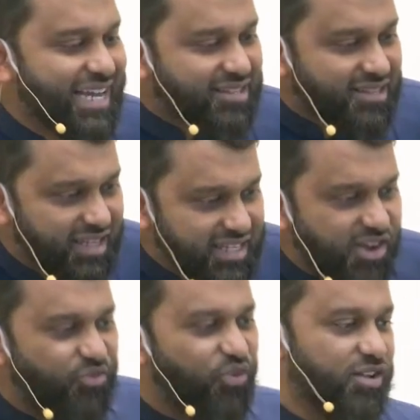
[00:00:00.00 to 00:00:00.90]
That's the
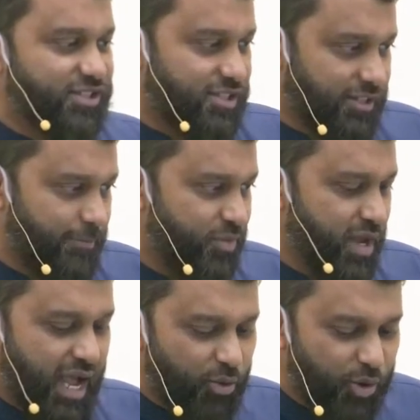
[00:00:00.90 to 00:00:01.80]
default.
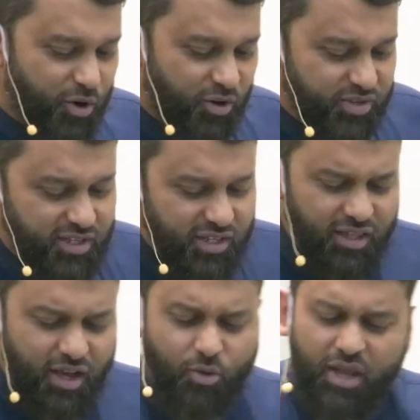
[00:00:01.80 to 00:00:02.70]
Our Prophet
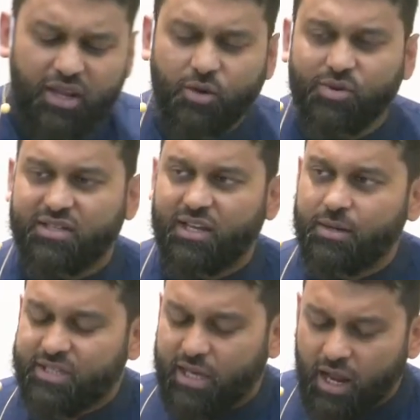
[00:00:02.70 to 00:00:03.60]
sallallahu alaihi
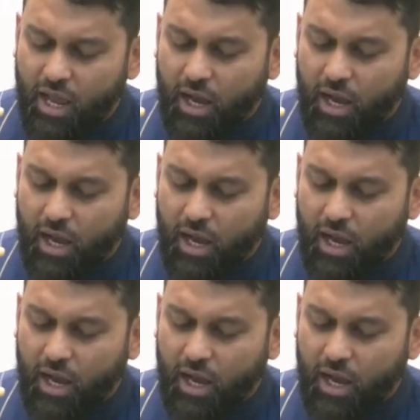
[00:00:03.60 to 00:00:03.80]
wasallam said,